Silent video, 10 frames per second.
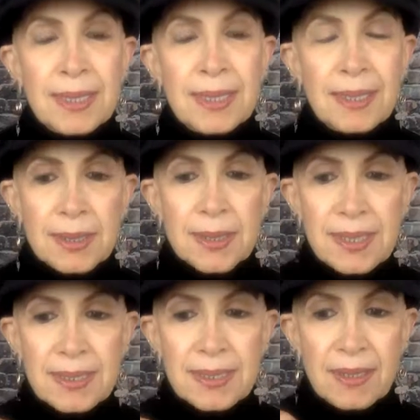
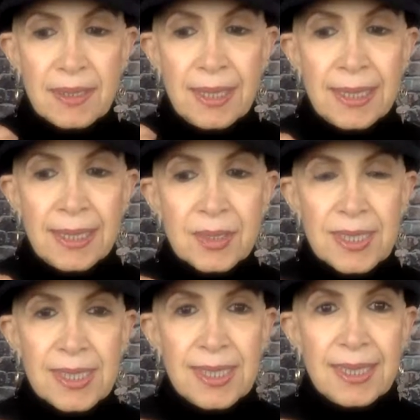what's
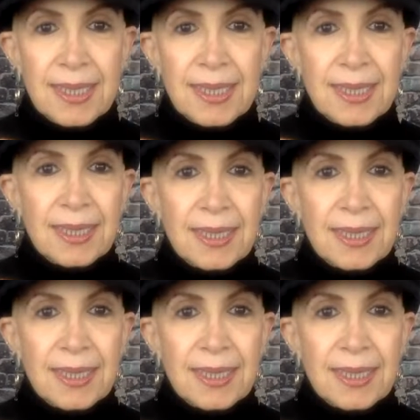interesting